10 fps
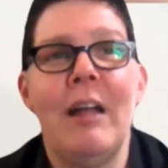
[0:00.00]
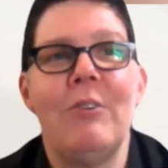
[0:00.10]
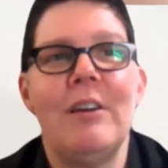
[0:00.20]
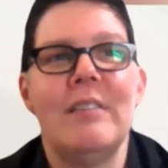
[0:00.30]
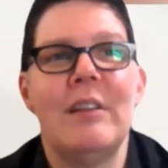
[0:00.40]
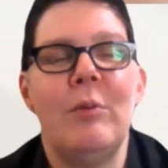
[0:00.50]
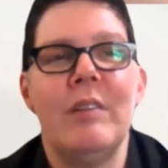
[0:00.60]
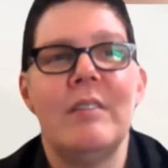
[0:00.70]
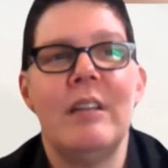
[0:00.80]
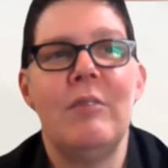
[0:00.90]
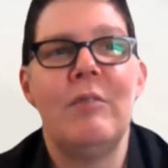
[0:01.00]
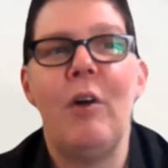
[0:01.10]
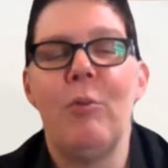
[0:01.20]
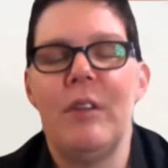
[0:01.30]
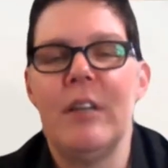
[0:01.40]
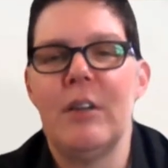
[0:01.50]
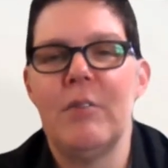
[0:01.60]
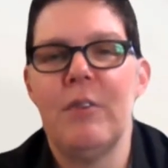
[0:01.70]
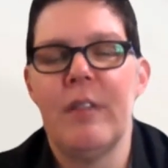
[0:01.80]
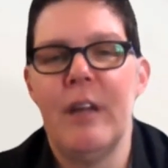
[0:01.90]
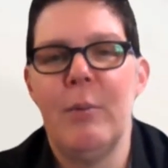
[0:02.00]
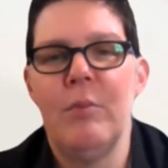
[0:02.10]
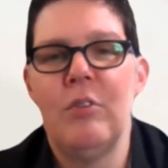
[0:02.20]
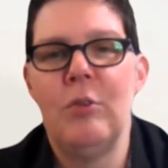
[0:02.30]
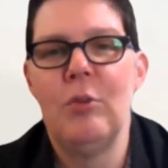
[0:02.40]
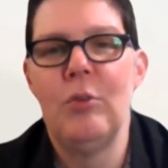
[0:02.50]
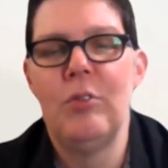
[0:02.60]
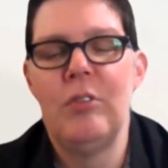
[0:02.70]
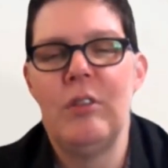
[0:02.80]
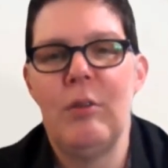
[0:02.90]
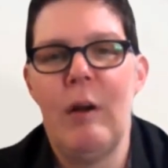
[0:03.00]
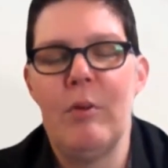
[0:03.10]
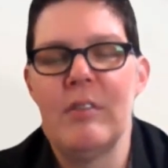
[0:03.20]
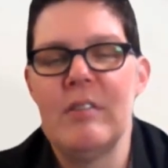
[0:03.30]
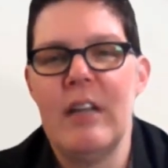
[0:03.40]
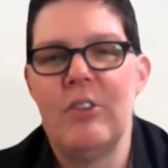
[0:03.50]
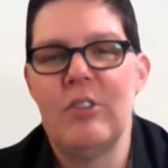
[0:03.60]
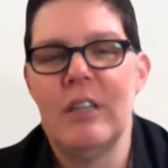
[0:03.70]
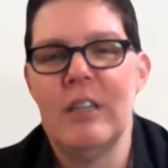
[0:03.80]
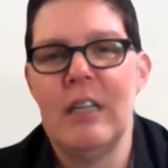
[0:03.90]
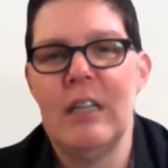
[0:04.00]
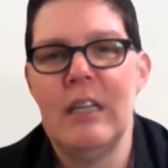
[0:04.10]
line was it felt really good for them to see representation